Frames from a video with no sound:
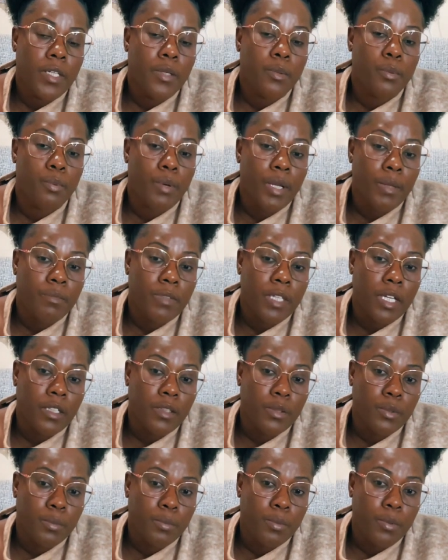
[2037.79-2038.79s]
They raped
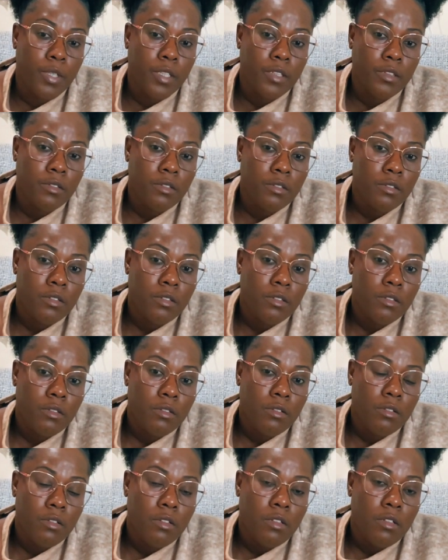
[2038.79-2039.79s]
that little boy.
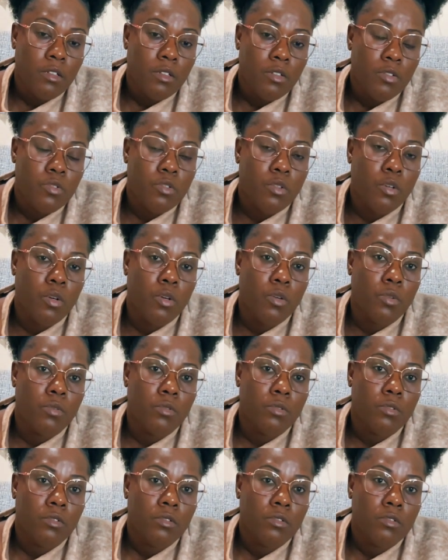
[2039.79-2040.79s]

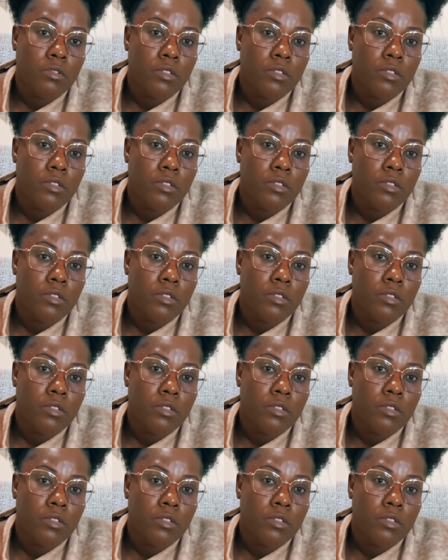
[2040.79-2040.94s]
So